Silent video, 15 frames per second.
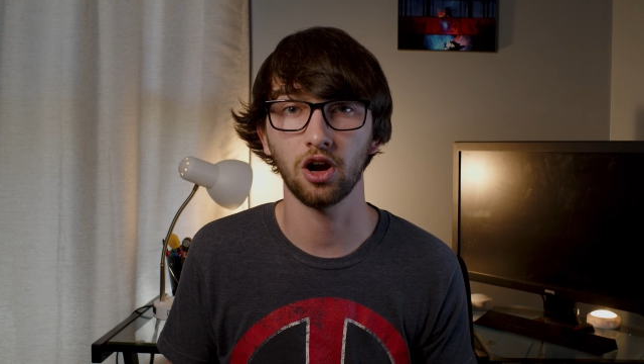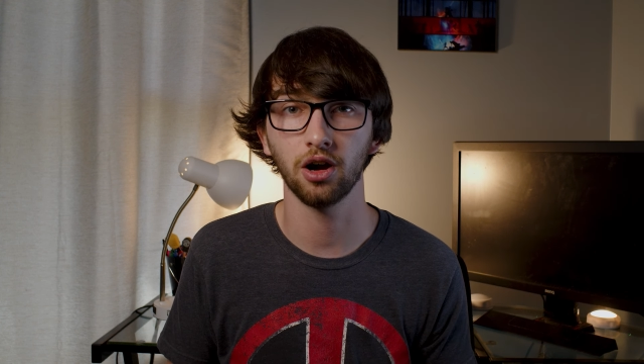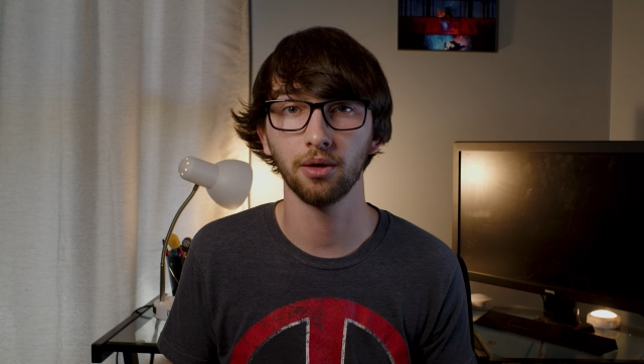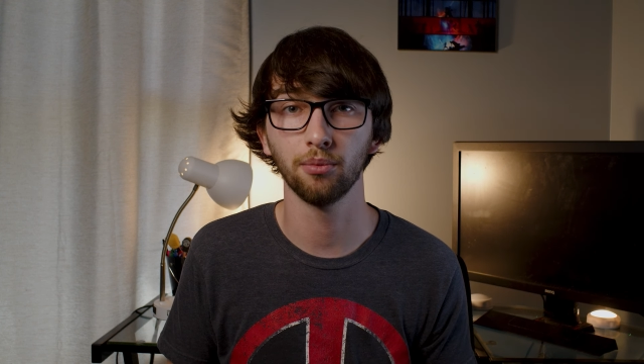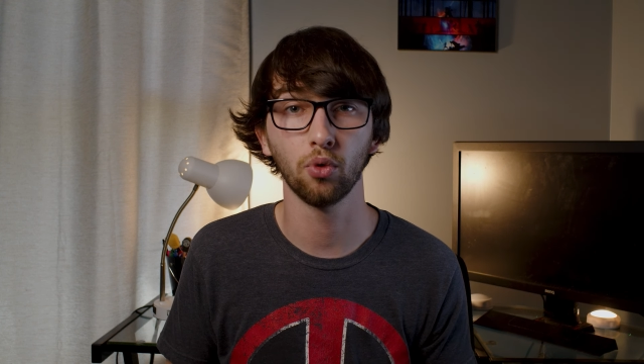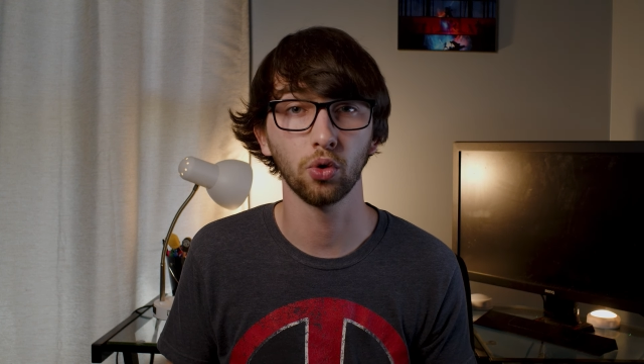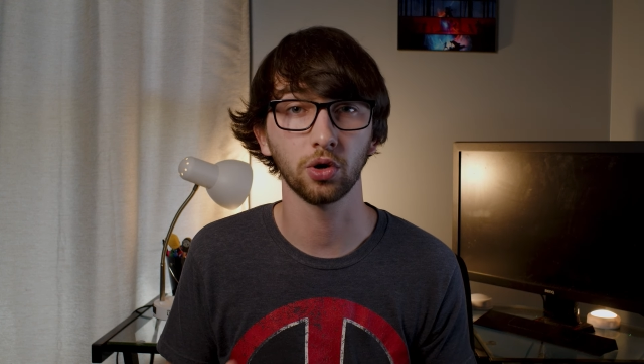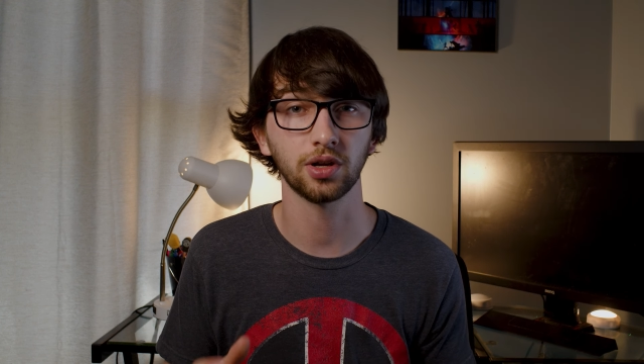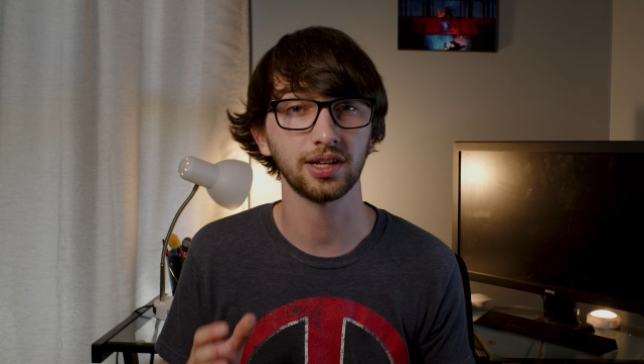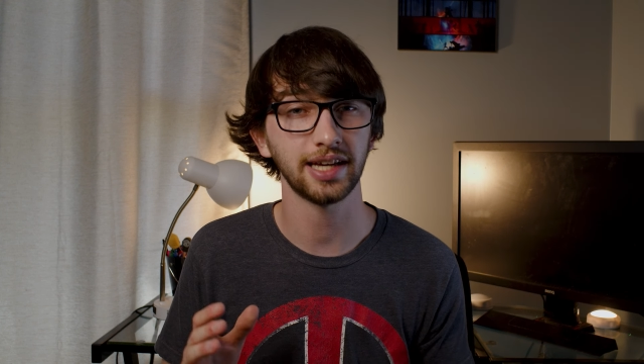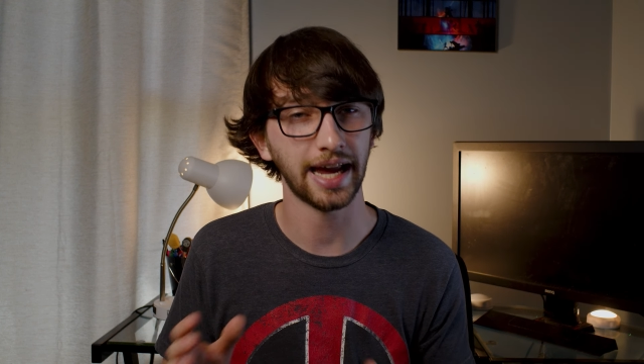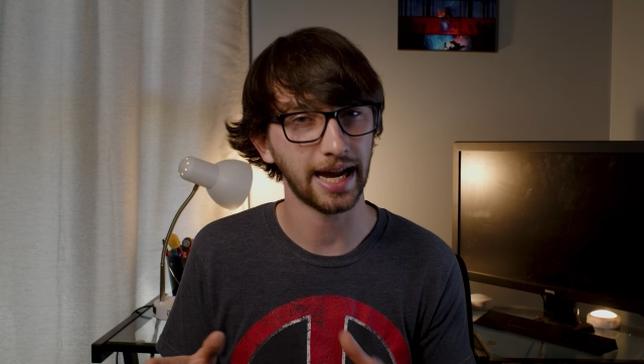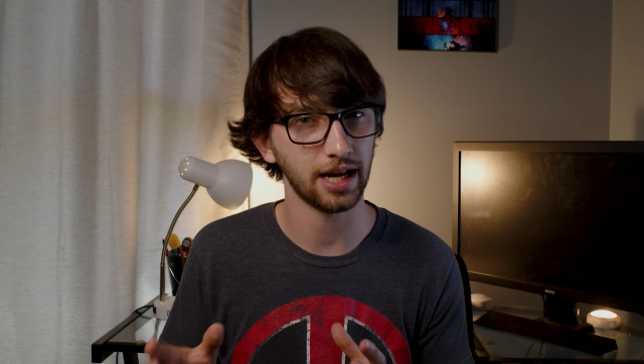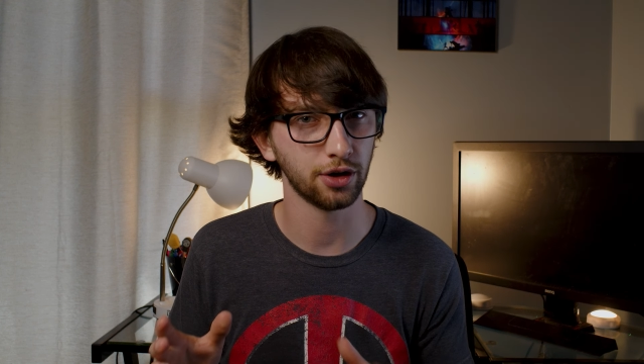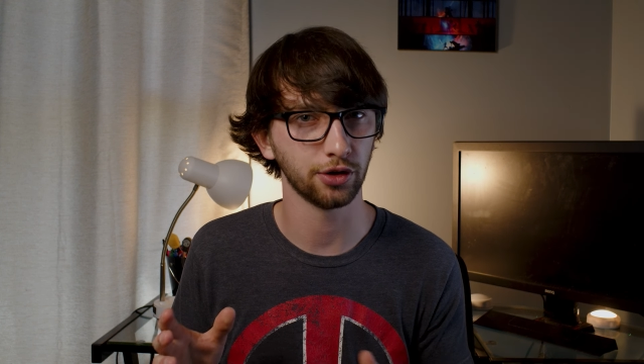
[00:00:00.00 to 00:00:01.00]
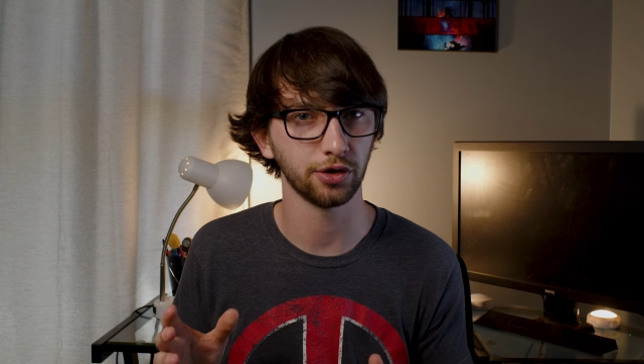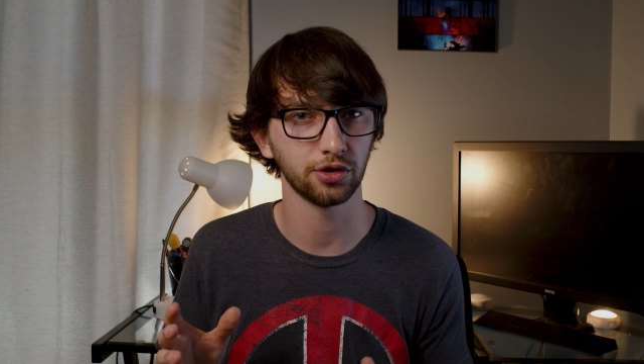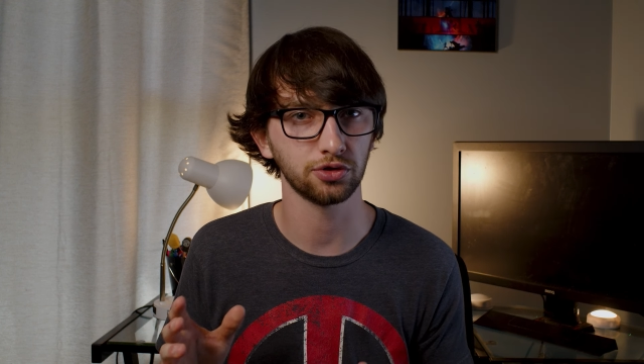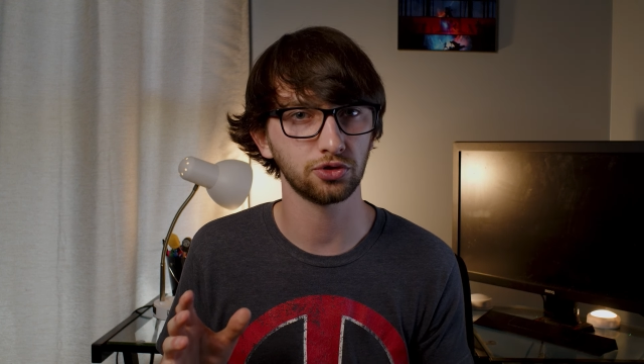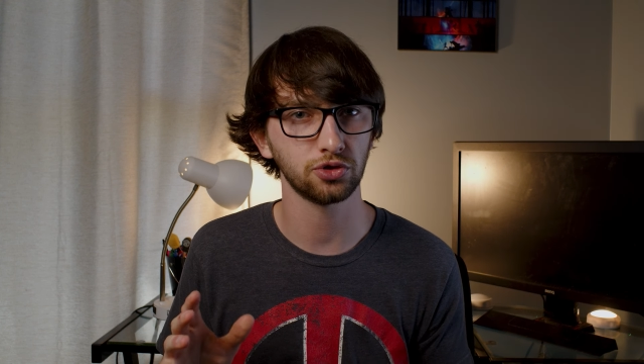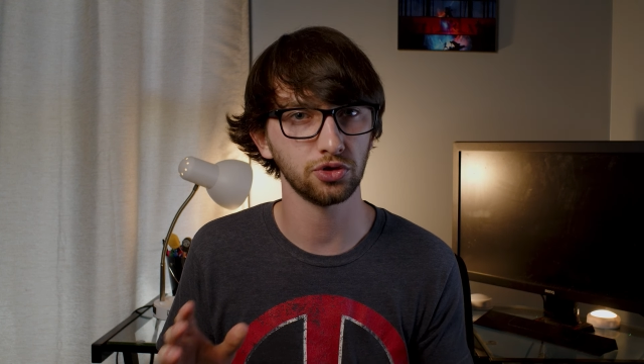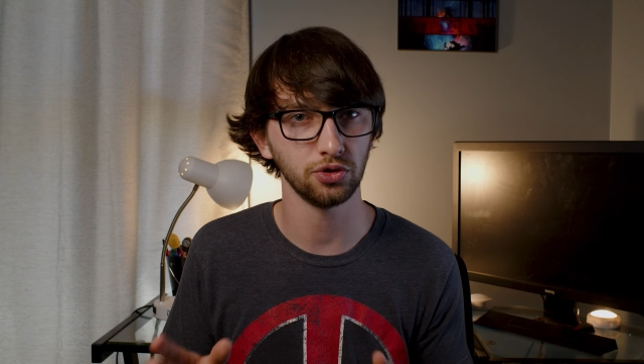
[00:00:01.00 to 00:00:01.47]
are more
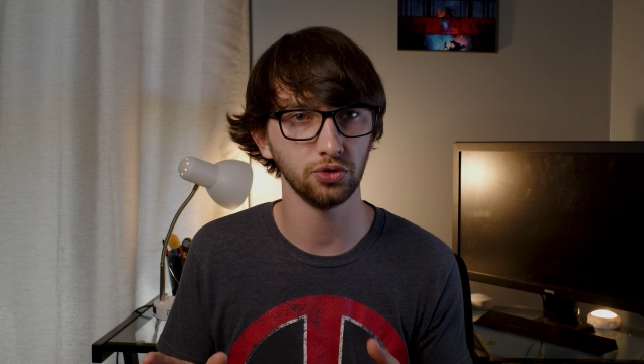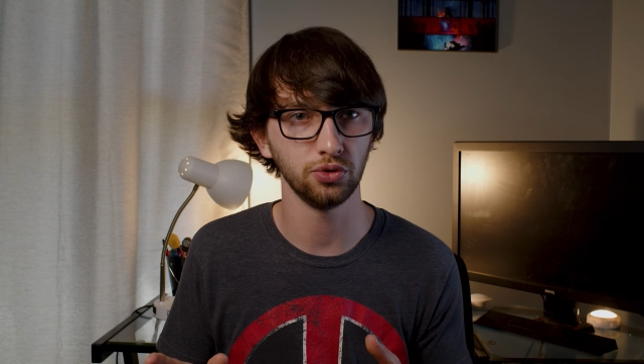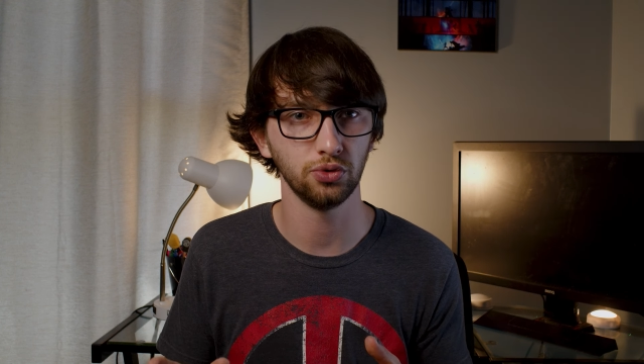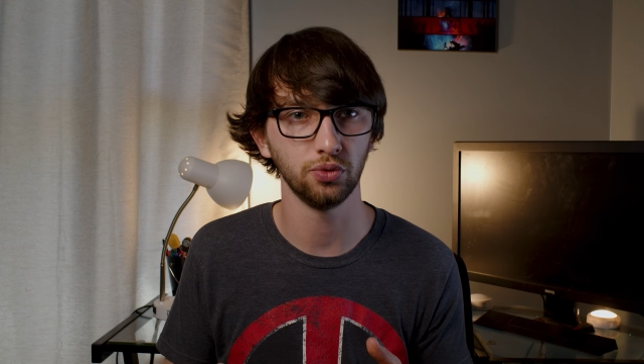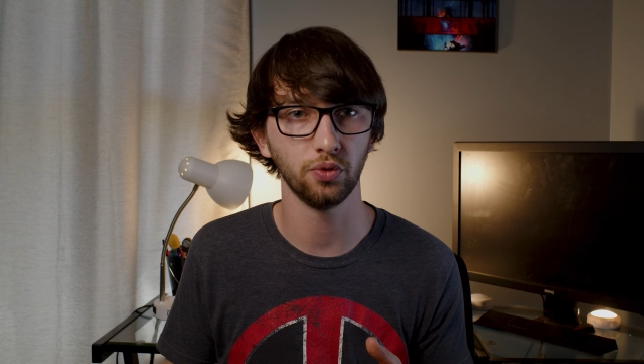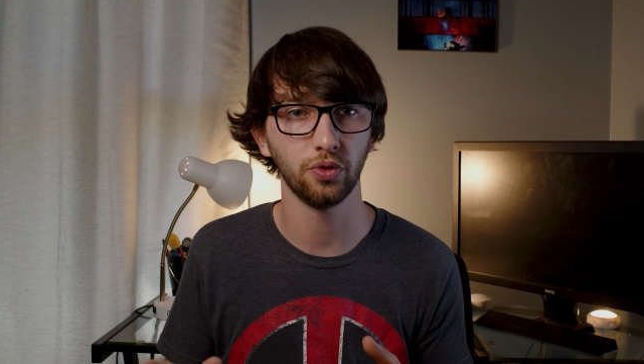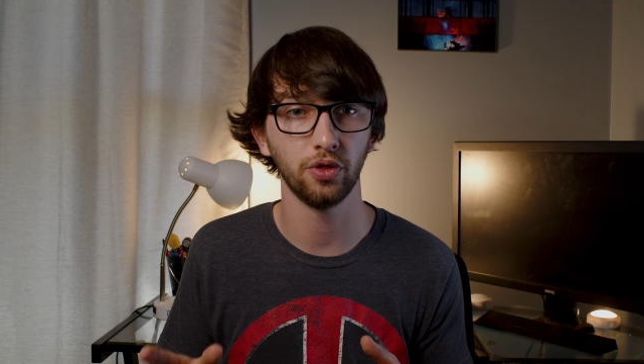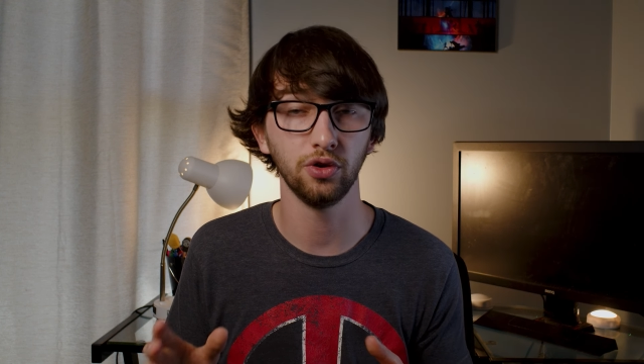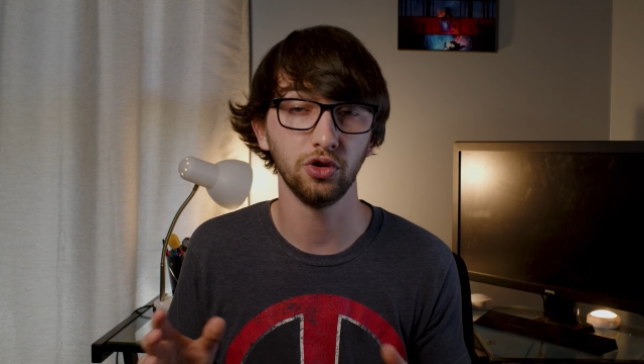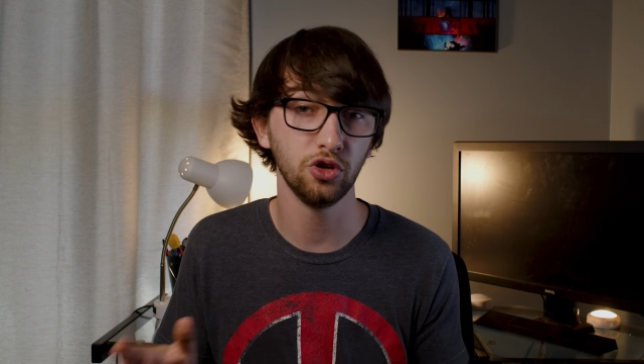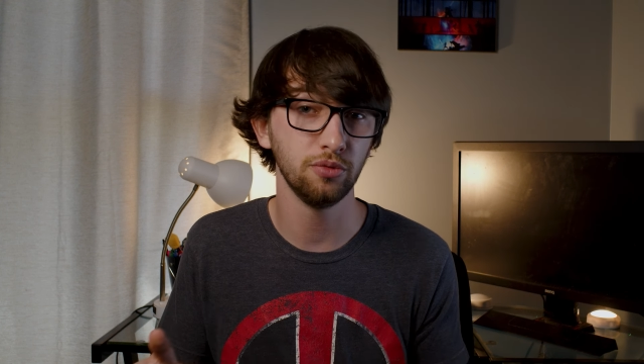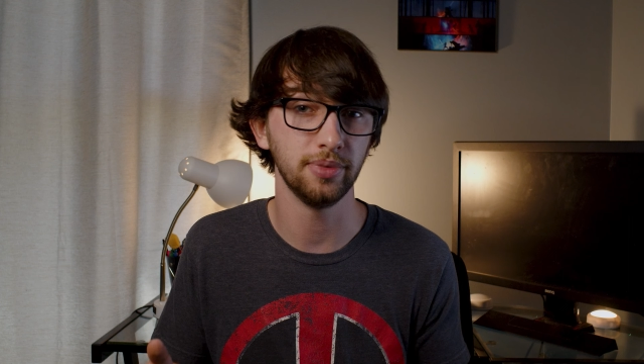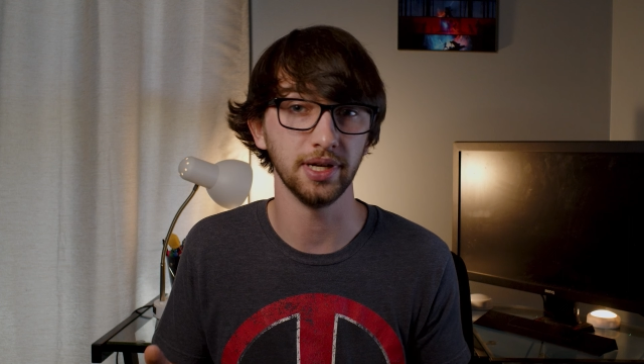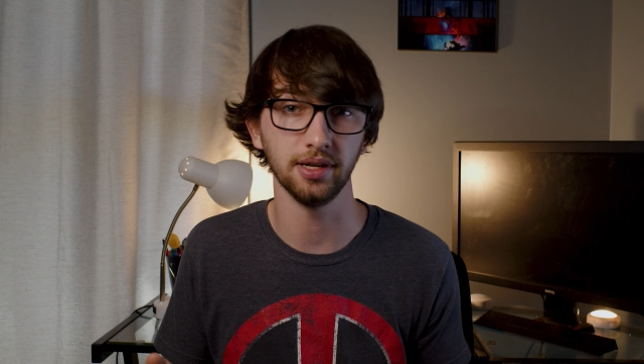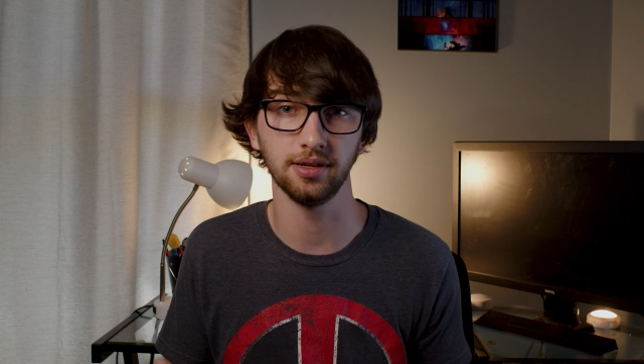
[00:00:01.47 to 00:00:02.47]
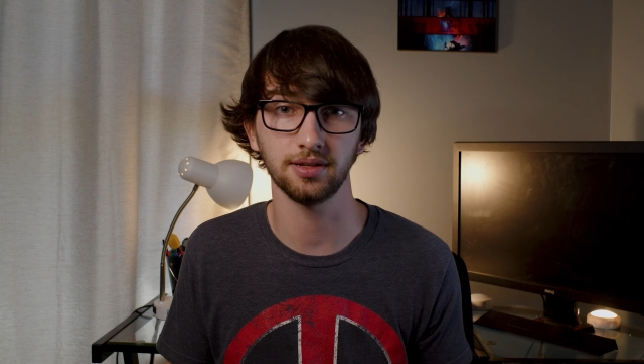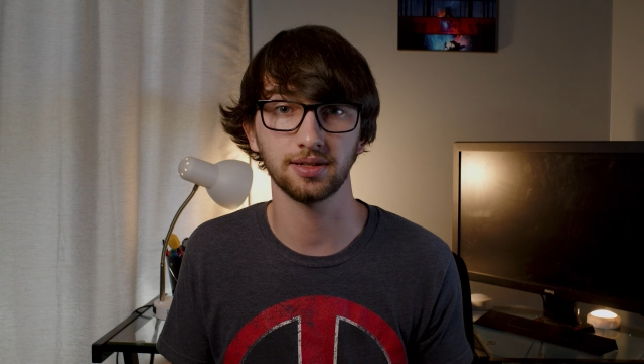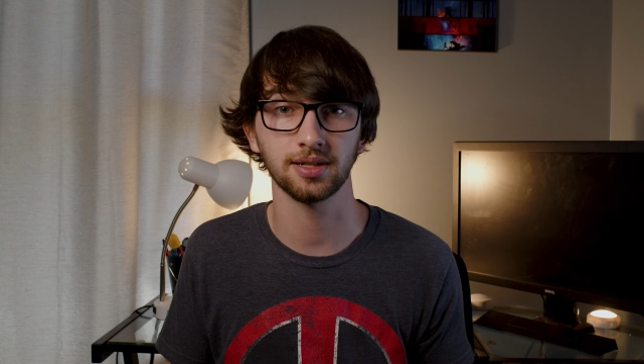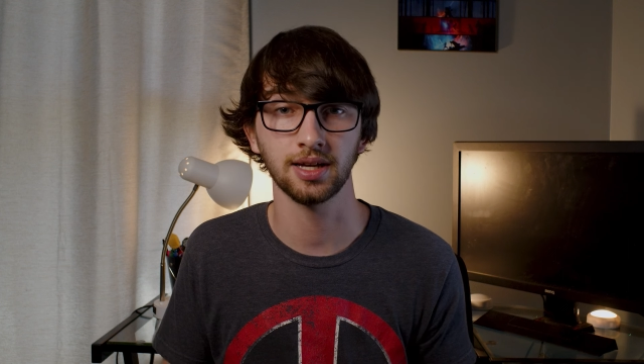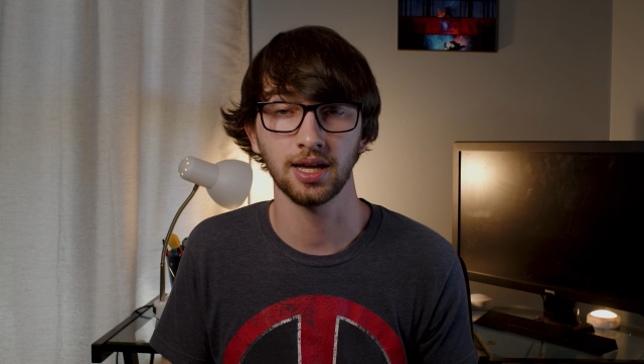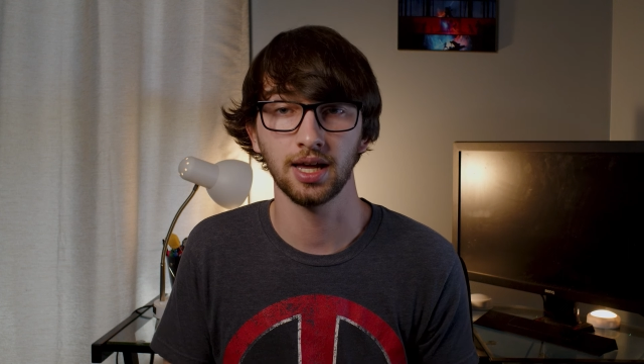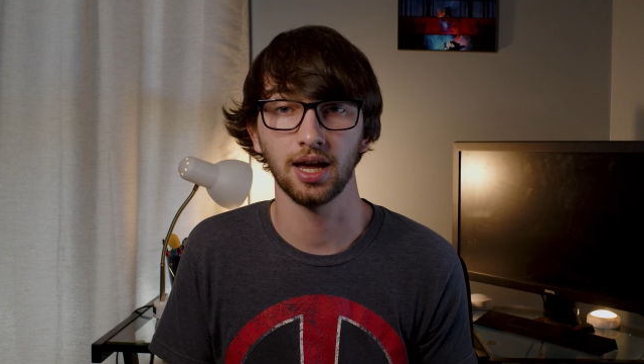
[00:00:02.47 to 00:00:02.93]
catered to the
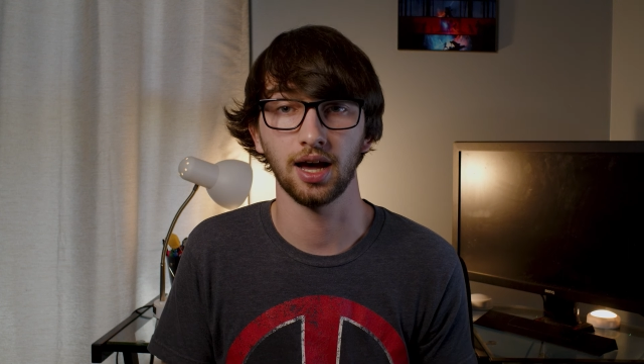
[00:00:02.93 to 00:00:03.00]
newbies.